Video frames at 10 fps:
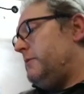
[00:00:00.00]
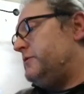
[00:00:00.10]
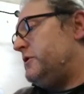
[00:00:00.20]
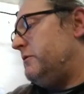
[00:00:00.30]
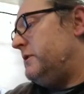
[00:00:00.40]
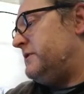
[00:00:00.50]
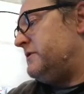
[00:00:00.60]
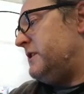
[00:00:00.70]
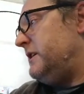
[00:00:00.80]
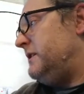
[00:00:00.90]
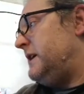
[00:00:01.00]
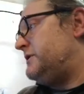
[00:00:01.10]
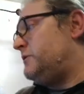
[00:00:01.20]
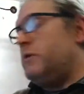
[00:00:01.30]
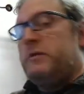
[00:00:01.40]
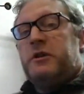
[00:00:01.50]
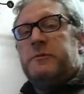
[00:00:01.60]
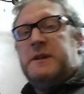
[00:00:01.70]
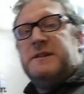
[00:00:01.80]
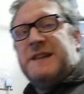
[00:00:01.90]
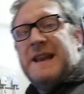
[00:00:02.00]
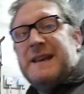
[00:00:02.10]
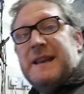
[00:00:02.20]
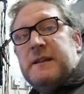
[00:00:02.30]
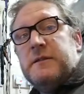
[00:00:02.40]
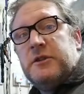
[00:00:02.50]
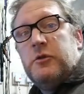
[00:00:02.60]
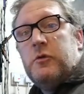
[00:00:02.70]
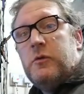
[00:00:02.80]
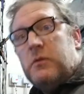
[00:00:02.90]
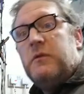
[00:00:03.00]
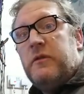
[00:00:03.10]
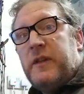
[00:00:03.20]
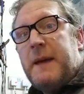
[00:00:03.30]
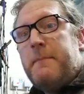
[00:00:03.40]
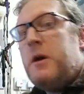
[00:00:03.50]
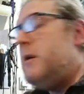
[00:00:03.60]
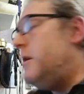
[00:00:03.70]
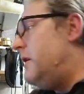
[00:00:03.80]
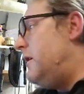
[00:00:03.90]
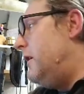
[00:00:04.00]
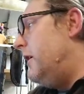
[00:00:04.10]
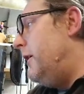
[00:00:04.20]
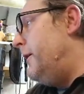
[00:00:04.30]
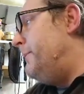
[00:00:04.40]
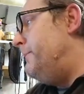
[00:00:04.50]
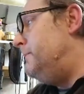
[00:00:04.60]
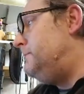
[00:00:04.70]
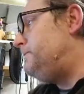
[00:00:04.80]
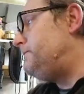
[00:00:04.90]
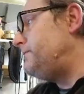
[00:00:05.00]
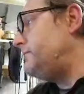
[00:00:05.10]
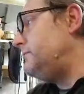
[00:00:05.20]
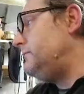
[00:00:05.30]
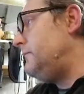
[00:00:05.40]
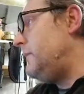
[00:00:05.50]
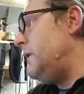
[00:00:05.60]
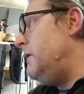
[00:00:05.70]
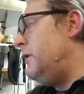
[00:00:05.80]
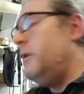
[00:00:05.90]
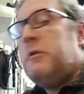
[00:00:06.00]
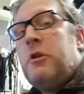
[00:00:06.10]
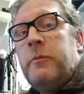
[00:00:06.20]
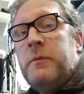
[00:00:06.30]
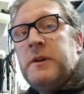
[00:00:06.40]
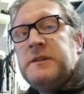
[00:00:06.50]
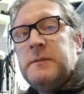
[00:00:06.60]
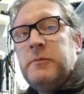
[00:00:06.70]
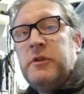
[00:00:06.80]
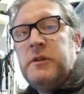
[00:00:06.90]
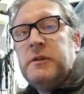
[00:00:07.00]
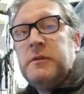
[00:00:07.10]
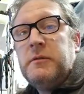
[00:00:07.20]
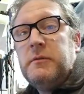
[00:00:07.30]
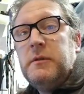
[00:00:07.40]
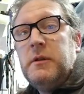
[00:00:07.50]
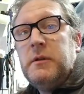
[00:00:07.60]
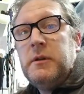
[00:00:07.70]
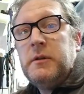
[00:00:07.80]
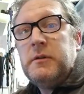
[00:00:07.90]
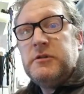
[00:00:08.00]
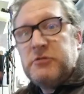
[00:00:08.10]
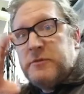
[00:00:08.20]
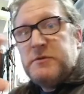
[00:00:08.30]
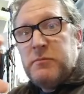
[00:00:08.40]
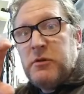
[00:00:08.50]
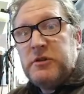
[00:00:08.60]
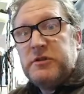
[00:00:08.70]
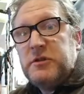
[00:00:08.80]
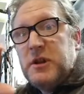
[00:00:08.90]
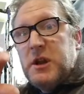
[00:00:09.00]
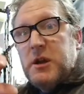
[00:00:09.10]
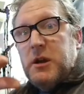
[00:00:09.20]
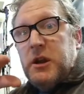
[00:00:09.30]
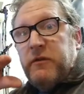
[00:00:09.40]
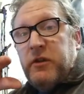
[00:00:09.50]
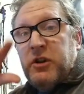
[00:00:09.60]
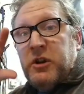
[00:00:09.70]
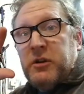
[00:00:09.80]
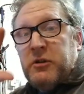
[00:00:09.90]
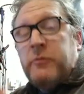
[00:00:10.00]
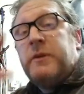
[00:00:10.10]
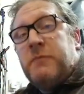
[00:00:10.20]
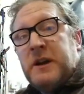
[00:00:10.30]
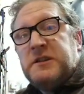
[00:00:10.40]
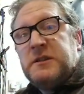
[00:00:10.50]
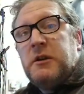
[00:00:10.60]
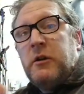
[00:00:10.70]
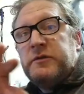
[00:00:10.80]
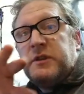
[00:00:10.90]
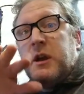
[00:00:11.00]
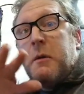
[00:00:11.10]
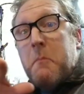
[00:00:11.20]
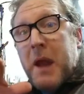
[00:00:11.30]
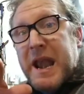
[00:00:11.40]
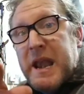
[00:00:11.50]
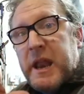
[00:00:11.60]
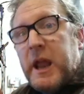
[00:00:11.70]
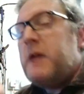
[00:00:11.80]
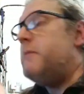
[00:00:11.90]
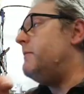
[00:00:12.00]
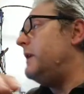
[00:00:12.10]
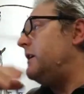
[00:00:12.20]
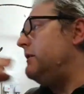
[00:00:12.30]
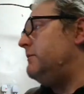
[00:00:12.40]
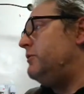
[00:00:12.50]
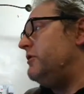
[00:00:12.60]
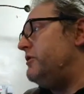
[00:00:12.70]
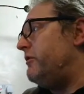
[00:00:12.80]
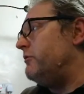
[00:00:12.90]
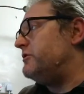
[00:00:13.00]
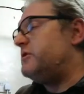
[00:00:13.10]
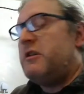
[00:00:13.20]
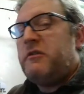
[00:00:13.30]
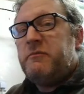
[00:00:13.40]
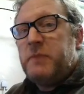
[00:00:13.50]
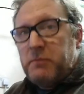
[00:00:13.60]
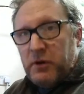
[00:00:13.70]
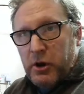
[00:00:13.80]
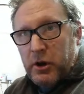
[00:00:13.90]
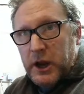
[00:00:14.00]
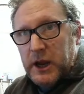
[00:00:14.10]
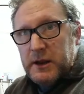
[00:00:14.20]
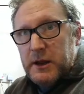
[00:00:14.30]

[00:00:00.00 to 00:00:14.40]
So, as I say, that's what I'm going to be sending to them. I'll copy and paste it, put it in the description box. If you're going to copy and paste it, obviously amend it, make it, put in your own stuff, be polite.